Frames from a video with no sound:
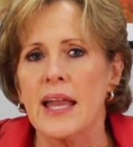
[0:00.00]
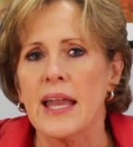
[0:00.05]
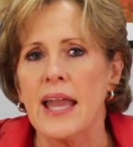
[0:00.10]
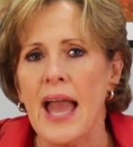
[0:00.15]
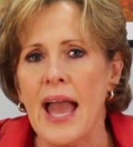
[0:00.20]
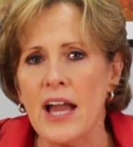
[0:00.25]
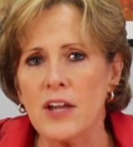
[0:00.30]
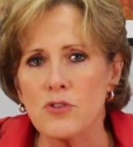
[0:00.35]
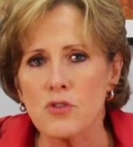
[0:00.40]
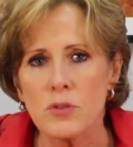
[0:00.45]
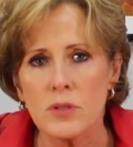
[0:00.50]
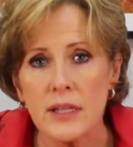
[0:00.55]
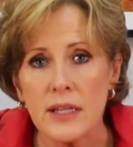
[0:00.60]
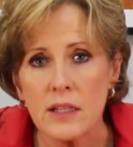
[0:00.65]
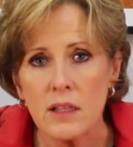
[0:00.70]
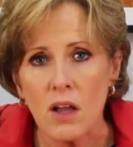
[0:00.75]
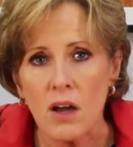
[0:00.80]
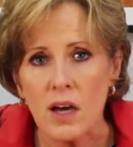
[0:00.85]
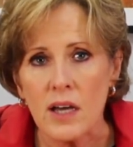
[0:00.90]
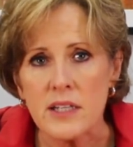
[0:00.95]
Casualty
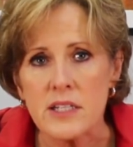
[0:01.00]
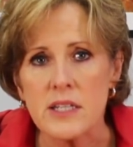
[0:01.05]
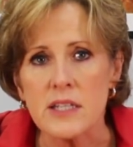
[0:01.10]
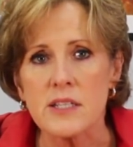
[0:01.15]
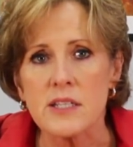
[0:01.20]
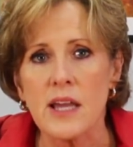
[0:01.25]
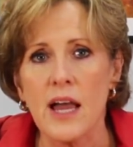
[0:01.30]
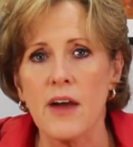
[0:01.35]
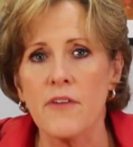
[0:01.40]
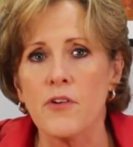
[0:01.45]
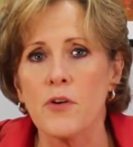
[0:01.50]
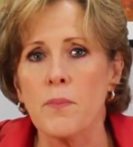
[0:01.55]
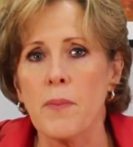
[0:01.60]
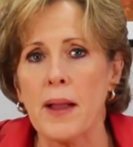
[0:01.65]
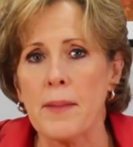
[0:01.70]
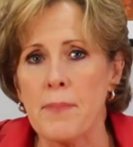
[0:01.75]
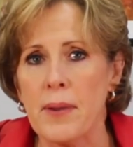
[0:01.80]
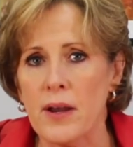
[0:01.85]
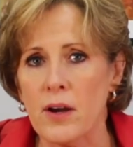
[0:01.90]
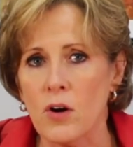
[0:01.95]
loss is covered
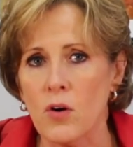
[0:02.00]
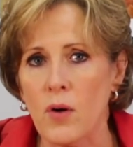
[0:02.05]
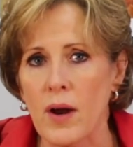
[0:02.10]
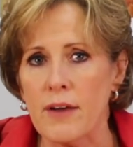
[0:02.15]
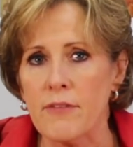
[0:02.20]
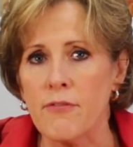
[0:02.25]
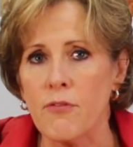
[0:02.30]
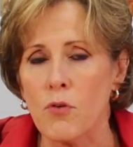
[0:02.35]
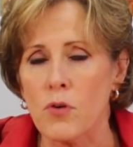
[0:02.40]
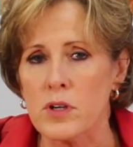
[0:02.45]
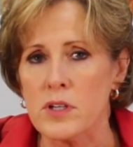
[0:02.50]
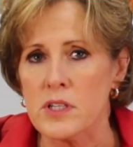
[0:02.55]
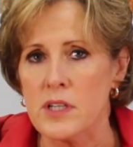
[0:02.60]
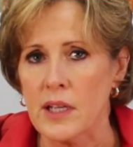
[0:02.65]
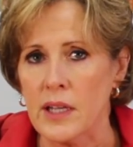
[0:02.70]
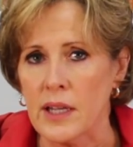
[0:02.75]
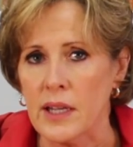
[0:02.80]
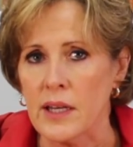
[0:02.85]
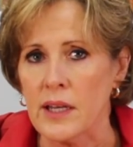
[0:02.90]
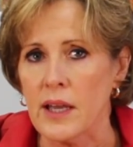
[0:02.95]
by paragraph
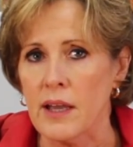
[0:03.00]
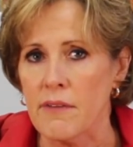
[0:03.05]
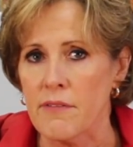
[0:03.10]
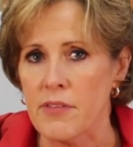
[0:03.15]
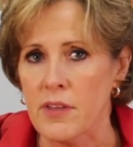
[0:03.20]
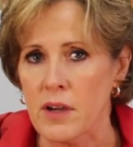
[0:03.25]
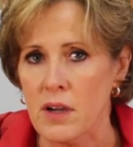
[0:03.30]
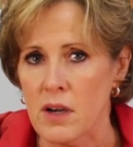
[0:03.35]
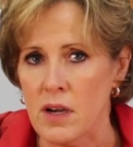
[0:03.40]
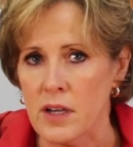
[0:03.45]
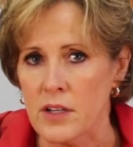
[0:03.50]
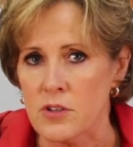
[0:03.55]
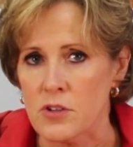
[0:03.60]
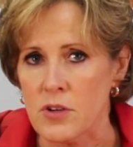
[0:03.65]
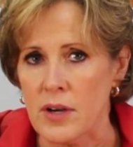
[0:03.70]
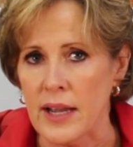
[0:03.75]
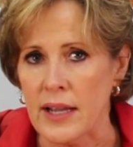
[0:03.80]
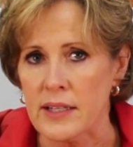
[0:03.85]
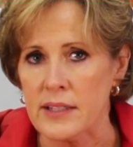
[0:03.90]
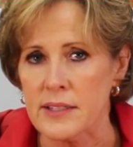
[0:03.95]
14 of the
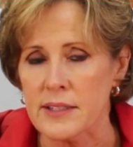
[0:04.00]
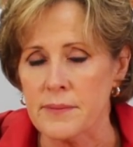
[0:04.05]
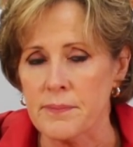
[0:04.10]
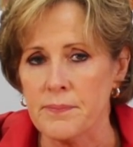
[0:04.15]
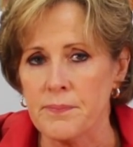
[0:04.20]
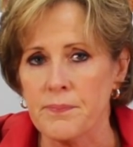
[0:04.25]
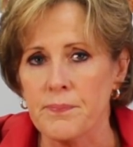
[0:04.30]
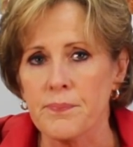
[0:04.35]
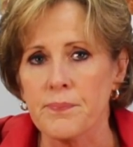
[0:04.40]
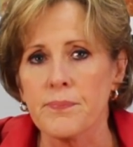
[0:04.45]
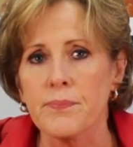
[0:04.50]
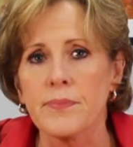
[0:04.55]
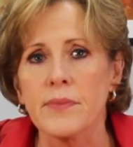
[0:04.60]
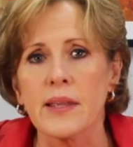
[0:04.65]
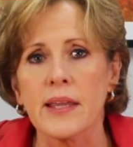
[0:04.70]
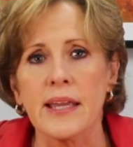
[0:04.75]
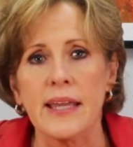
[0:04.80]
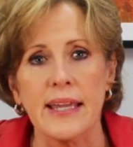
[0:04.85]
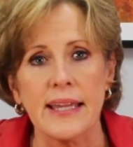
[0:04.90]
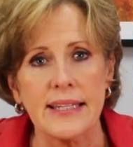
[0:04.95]
contract.
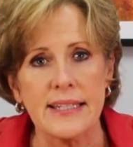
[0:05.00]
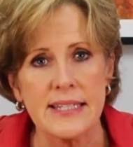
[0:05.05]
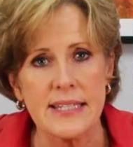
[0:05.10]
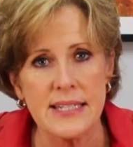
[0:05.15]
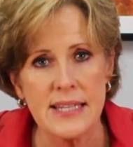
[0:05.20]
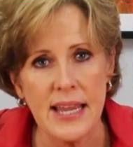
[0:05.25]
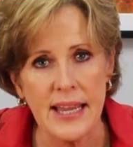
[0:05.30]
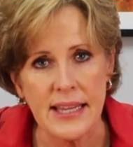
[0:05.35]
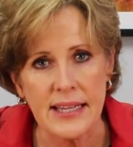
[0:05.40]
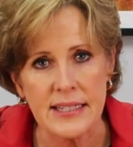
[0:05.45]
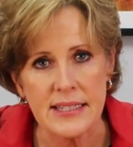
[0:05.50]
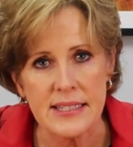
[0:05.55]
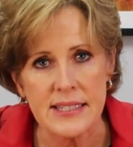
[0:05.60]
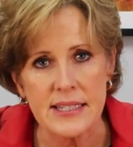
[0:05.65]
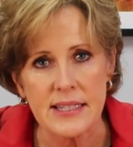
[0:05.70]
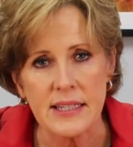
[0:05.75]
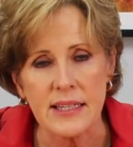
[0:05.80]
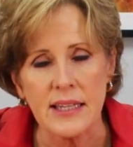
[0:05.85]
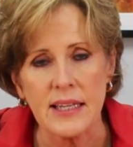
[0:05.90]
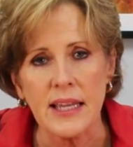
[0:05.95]
It
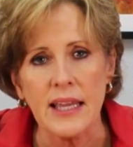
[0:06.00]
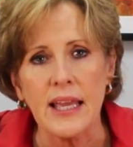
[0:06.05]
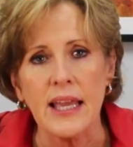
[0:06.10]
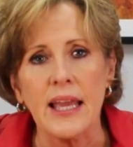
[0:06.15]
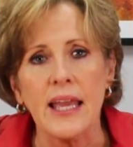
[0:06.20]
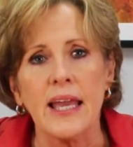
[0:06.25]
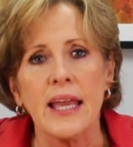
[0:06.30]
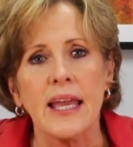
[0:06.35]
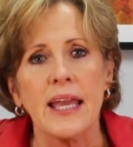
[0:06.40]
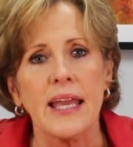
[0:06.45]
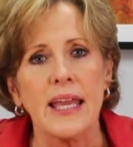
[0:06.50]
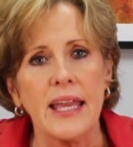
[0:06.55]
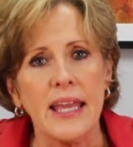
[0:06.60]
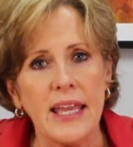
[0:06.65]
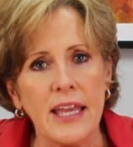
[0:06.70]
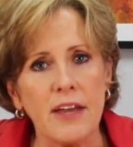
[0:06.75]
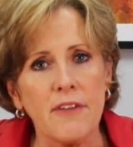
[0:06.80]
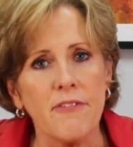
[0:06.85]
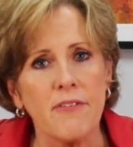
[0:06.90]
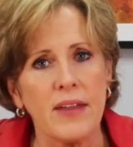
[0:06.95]
states
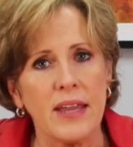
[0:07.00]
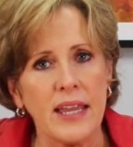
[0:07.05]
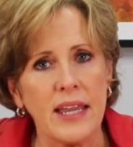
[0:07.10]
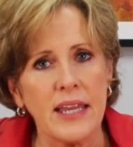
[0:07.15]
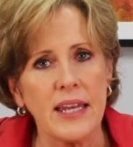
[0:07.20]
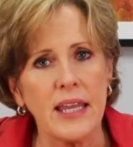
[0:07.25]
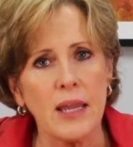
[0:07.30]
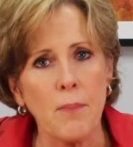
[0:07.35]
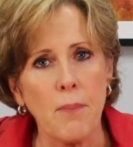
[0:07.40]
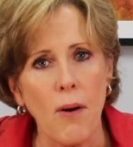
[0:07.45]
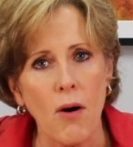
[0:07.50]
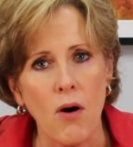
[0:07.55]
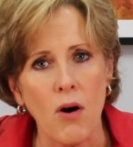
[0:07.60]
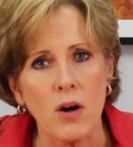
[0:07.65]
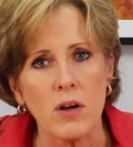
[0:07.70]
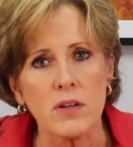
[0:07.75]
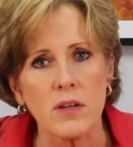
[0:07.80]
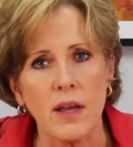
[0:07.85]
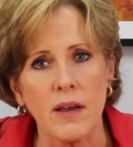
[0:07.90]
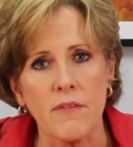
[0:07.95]
if any
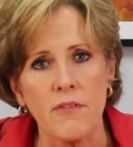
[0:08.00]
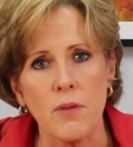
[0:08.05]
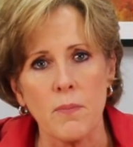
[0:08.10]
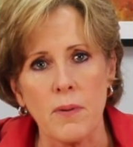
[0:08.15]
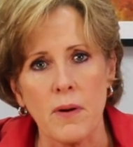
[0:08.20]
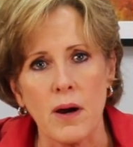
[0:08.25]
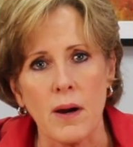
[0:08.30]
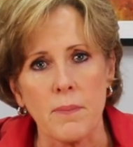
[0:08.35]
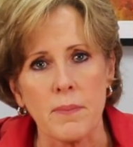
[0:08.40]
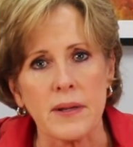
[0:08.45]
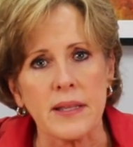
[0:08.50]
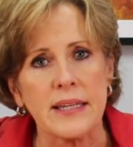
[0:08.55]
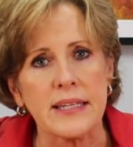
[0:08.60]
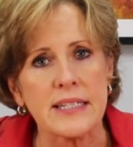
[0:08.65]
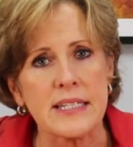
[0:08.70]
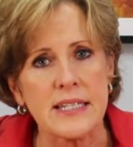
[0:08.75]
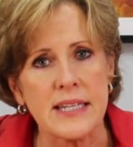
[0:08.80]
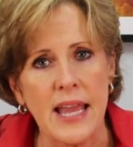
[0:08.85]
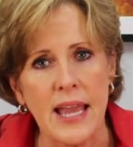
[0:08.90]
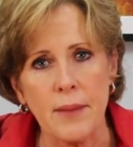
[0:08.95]
part of the property
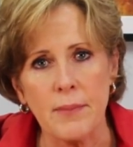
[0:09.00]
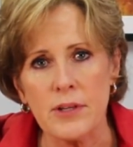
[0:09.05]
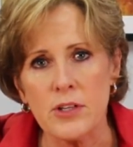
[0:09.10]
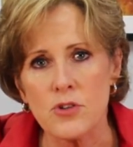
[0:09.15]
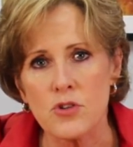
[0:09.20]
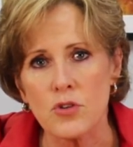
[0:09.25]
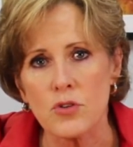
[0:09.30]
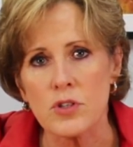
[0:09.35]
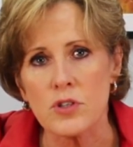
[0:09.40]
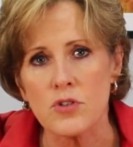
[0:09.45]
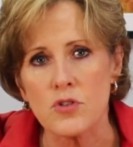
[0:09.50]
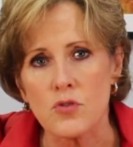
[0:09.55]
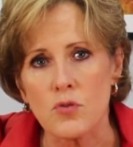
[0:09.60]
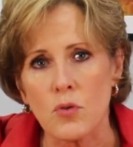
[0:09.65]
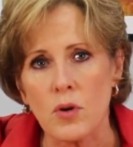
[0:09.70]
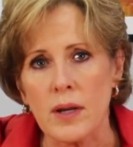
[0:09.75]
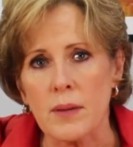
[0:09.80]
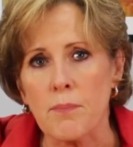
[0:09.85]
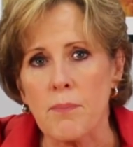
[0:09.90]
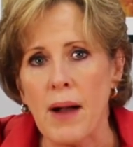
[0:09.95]
is damaged or
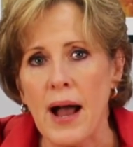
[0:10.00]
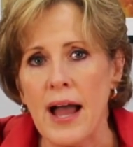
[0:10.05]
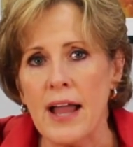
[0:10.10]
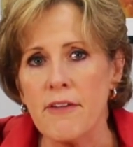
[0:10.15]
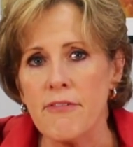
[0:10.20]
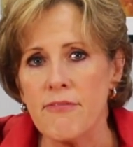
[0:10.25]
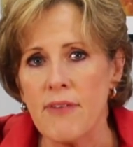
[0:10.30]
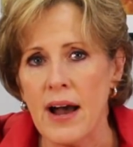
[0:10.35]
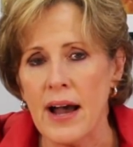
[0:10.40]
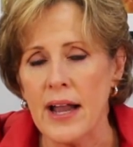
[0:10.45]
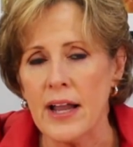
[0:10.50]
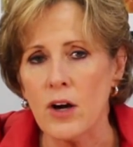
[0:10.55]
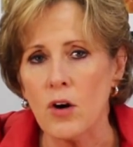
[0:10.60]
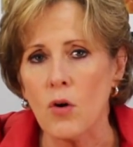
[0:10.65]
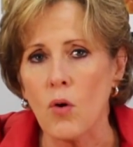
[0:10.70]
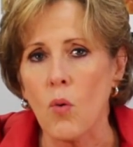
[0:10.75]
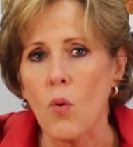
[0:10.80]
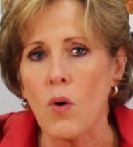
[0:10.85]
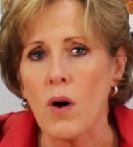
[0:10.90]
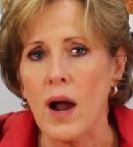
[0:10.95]
destroyed by fire
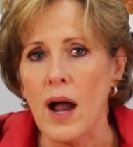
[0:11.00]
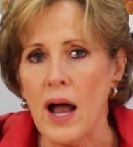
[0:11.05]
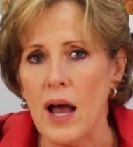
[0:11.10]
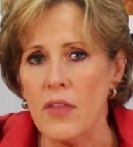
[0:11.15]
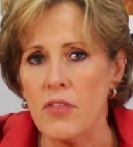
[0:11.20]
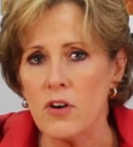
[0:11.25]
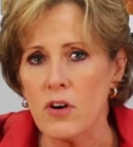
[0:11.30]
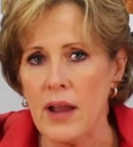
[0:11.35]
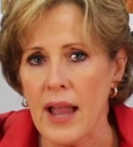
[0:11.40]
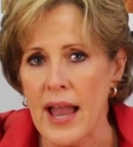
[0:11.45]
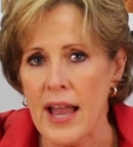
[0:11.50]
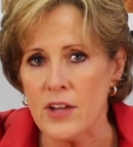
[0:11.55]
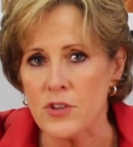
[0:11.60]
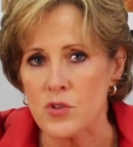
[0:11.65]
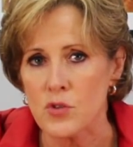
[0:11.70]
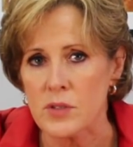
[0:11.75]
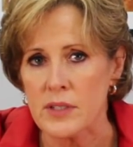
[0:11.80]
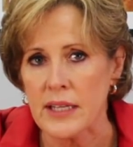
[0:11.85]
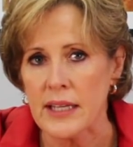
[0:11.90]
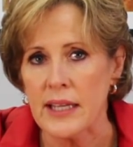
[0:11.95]
or other
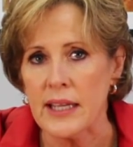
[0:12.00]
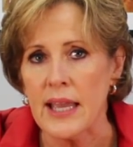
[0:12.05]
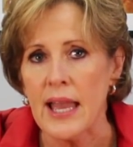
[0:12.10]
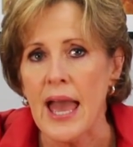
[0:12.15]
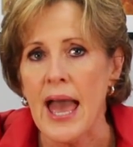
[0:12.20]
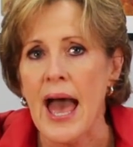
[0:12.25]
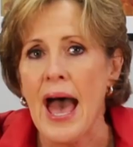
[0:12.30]
casualty